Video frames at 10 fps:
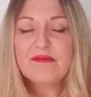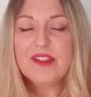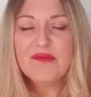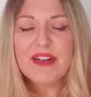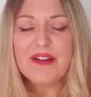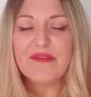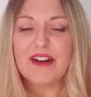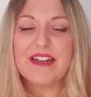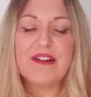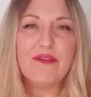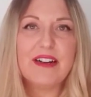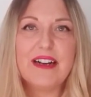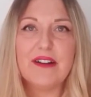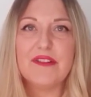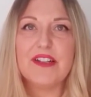really friendly, really
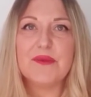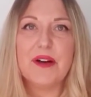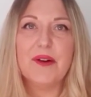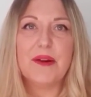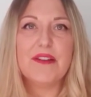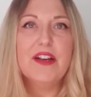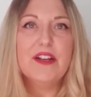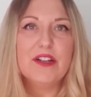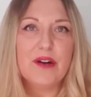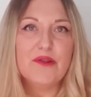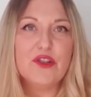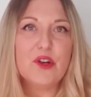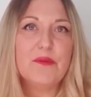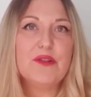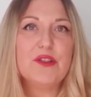lovely to work with, no
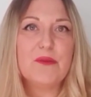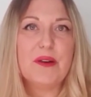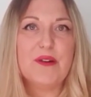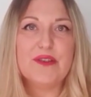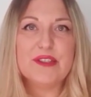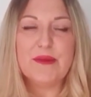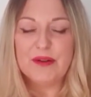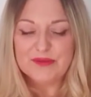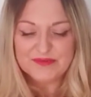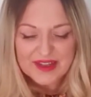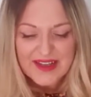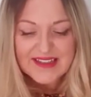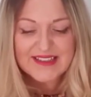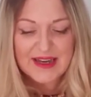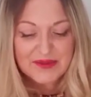job too big or small.
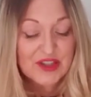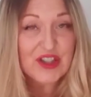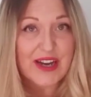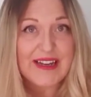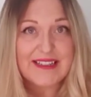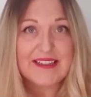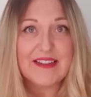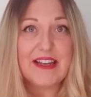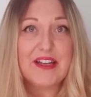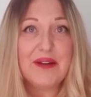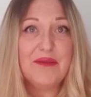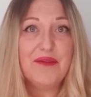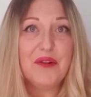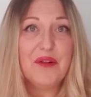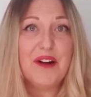So that's Chaz. So thank you
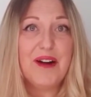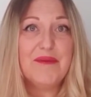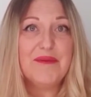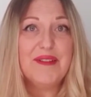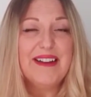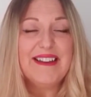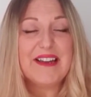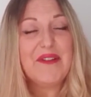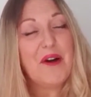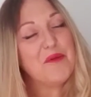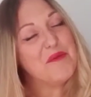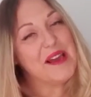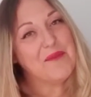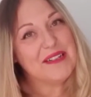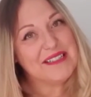for helping me
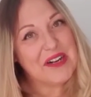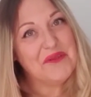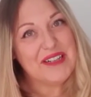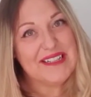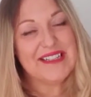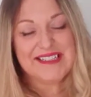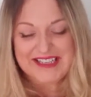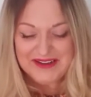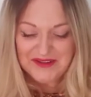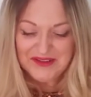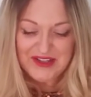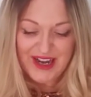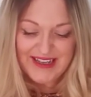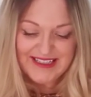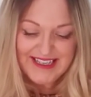get my stuff into the salon,
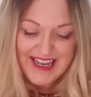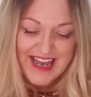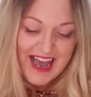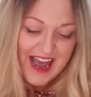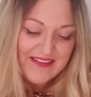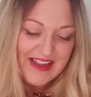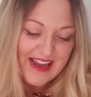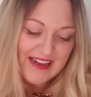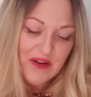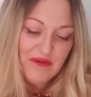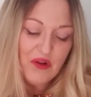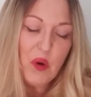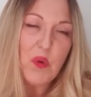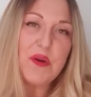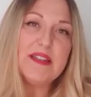Chaz. And then of
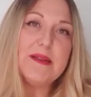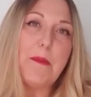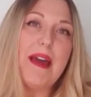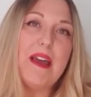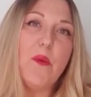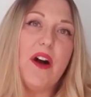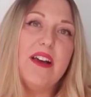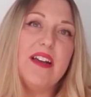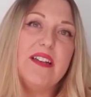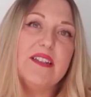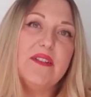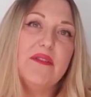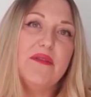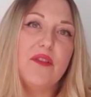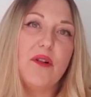course Pete Wade
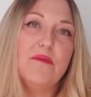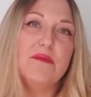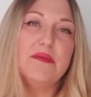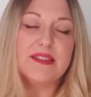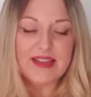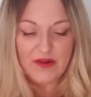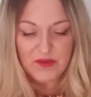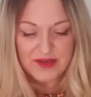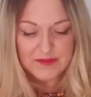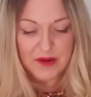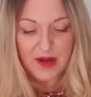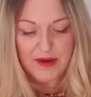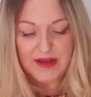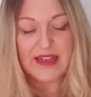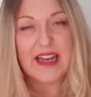from Southwest
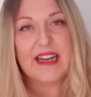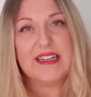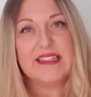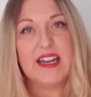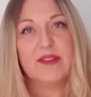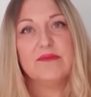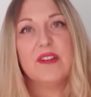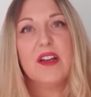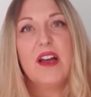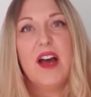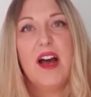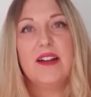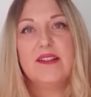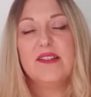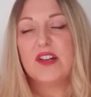Plumbing and Heating,
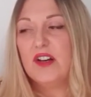and